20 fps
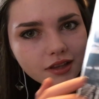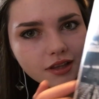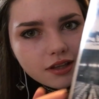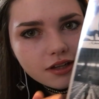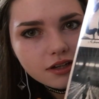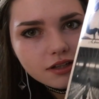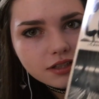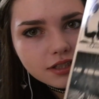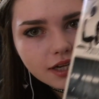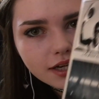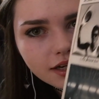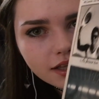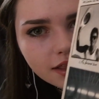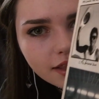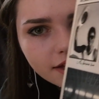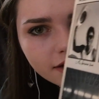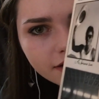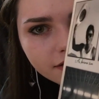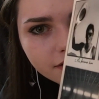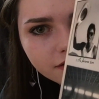The little tiny
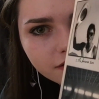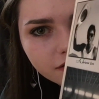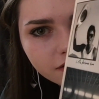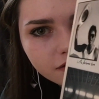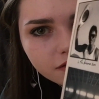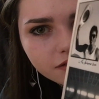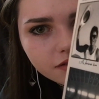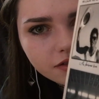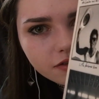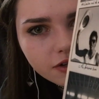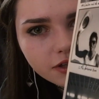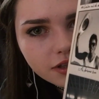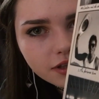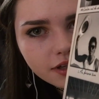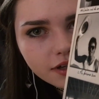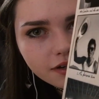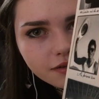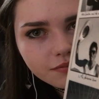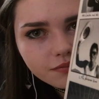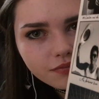letters right
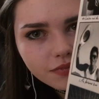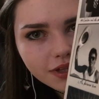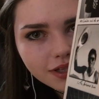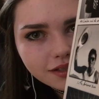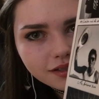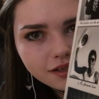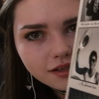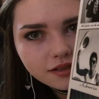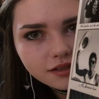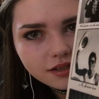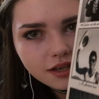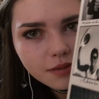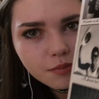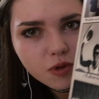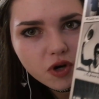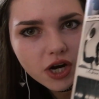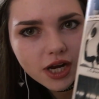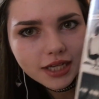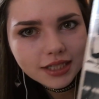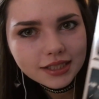there. That says
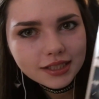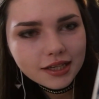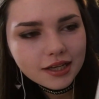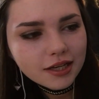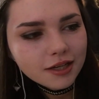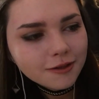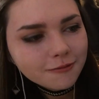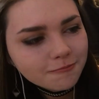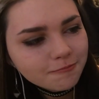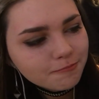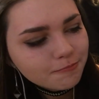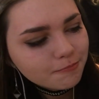Nebraska.